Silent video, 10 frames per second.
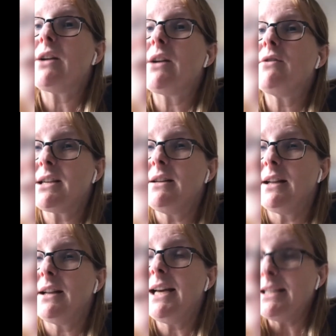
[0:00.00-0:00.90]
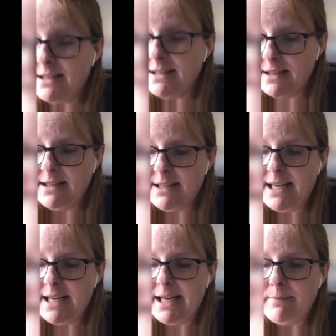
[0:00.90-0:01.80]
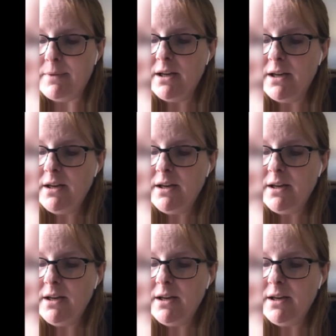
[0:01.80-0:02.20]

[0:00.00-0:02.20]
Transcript: that critical incident team